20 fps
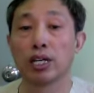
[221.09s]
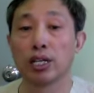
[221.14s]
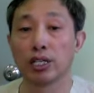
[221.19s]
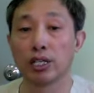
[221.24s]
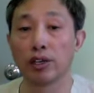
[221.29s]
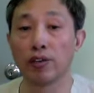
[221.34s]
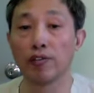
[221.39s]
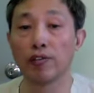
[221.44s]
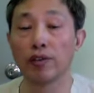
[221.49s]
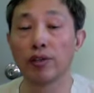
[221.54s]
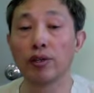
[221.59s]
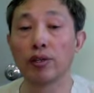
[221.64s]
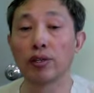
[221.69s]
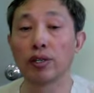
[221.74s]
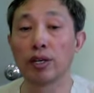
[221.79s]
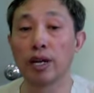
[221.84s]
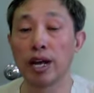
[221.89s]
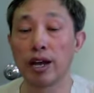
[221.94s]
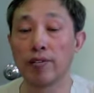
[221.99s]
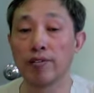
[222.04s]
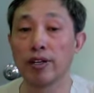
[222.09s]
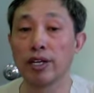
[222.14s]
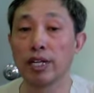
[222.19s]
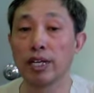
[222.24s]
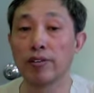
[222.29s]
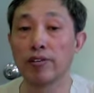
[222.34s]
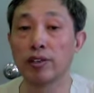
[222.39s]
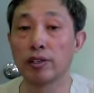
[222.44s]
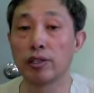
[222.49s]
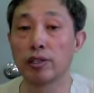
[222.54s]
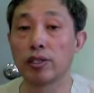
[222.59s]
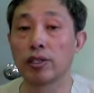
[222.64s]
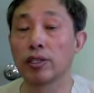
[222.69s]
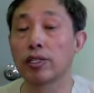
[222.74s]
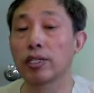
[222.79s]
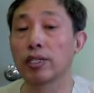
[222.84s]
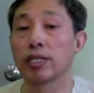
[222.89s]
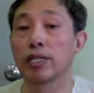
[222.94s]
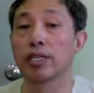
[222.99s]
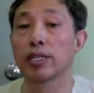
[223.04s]
if you have a liver
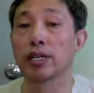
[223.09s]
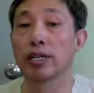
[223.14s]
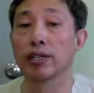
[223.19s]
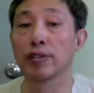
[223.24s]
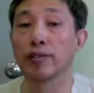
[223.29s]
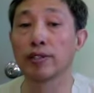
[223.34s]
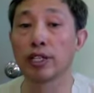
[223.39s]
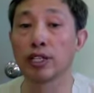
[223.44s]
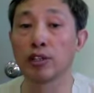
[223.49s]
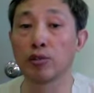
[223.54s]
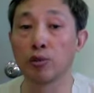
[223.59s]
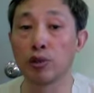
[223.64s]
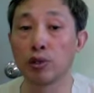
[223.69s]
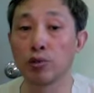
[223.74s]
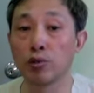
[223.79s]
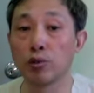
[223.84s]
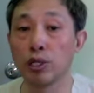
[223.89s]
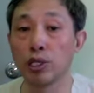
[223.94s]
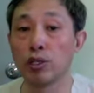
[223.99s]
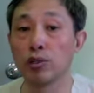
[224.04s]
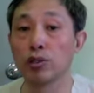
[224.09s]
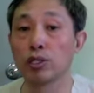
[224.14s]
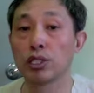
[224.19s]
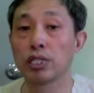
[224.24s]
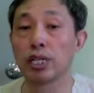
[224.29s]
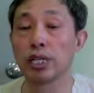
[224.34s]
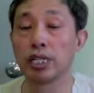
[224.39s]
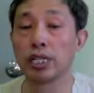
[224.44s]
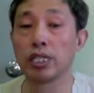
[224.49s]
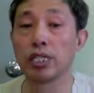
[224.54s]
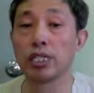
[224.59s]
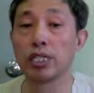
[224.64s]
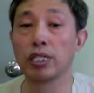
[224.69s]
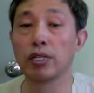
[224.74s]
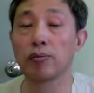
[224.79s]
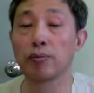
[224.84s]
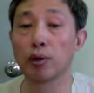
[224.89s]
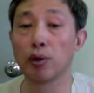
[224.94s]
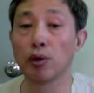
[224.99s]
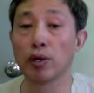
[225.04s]
and we reduce the heat,
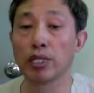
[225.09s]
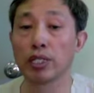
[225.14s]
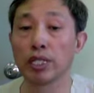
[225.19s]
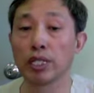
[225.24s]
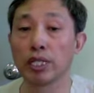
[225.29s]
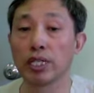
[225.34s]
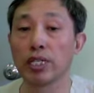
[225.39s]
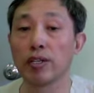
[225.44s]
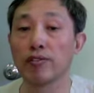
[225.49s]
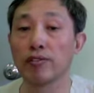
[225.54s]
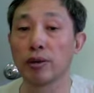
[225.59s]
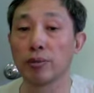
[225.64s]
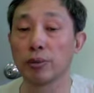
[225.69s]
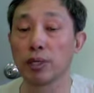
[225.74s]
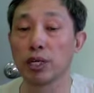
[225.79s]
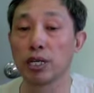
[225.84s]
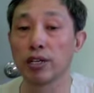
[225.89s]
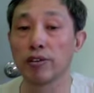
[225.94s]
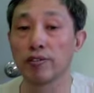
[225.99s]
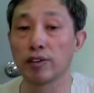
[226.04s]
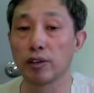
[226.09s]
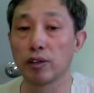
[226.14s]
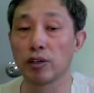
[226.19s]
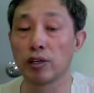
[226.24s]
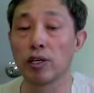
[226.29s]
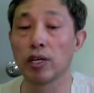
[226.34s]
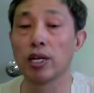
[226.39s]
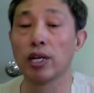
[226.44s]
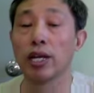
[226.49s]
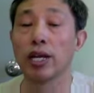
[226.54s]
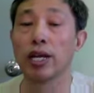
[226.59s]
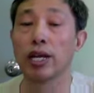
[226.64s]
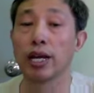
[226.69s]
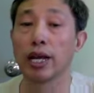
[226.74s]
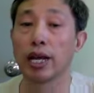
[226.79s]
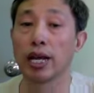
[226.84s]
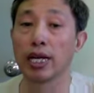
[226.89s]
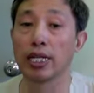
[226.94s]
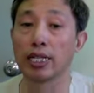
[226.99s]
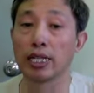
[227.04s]
poison heat from your liver,
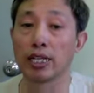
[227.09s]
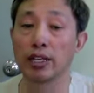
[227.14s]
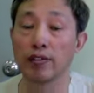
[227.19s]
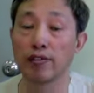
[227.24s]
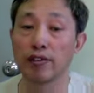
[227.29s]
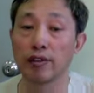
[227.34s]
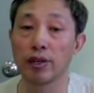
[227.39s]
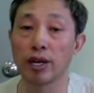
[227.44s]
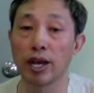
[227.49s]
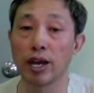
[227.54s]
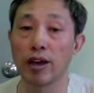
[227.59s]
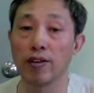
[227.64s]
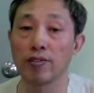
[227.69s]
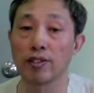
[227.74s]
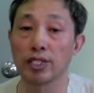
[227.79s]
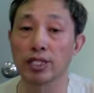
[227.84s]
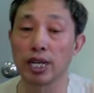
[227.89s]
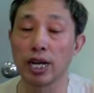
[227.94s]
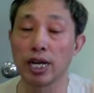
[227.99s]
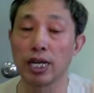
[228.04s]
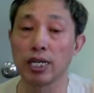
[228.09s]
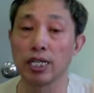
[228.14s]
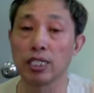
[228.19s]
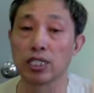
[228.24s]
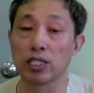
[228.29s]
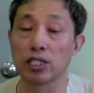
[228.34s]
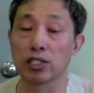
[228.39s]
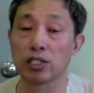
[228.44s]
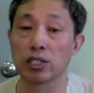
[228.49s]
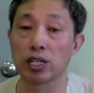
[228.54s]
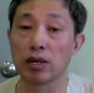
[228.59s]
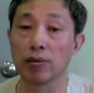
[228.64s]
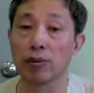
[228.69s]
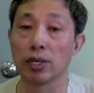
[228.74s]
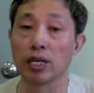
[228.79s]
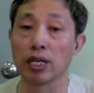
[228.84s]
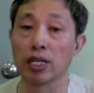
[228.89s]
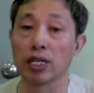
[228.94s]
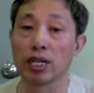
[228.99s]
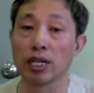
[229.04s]
and if you have a sinus, a
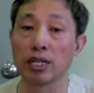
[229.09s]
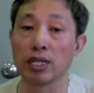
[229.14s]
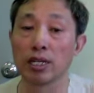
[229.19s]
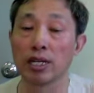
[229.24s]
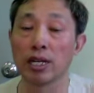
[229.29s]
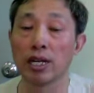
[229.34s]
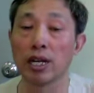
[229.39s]
stomach, and the